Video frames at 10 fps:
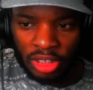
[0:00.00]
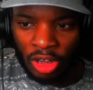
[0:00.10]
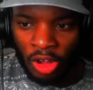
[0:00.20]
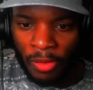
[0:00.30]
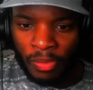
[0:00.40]

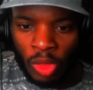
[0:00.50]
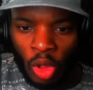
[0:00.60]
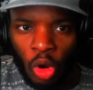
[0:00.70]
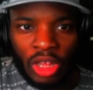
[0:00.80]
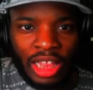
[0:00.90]
So
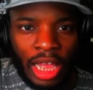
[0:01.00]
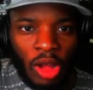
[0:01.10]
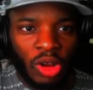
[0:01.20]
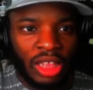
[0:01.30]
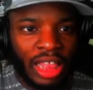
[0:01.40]
who
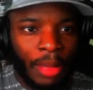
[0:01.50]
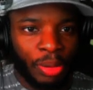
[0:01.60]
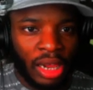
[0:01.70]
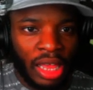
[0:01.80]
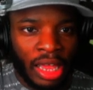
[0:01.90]
did they
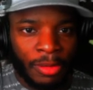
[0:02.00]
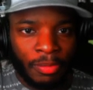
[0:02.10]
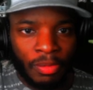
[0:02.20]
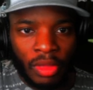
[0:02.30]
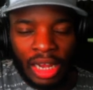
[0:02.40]

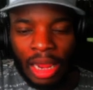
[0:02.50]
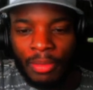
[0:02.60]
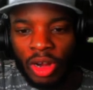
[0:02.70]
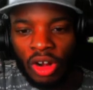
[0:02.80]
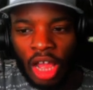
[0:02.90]
play?
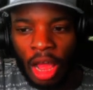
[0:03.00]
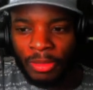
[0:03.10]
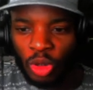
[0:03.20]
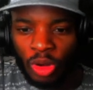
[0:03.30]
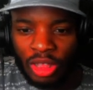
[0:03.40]
Let me know in the
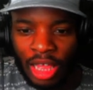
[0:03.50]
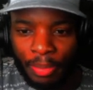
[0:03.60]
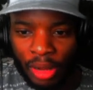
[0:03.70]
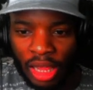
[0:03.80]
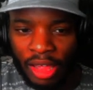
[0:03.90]
comments. Who did they
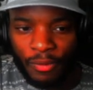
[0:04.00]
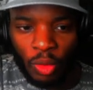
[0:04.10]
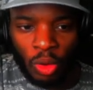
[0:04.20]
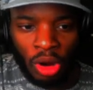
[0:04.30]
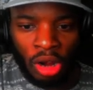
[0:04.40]
play
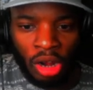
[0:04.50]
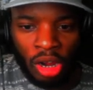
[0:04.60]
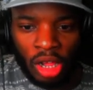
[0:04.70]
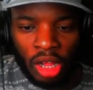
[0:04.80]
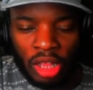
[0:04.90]

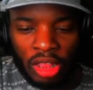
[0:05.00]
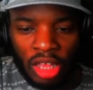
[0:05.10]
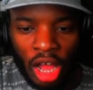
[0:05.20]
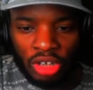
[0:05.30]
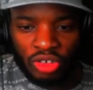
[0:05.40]
for
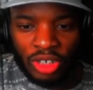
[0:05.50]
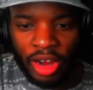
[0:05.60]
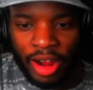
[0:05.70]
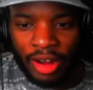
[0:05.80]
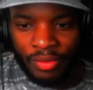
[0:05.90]
the
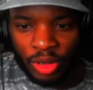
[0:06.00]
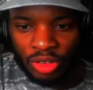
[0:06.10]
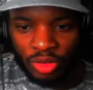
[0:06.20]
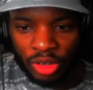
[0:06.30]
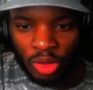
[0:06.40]
100-year
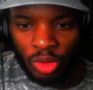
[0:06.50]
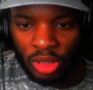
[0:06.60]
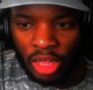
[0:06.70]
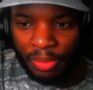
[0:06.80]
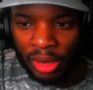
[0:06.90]
anniversary? Who
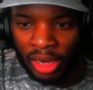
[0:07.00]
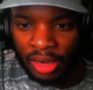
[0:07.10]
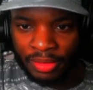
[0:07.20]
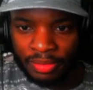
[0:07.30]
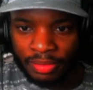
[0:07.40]
did they play?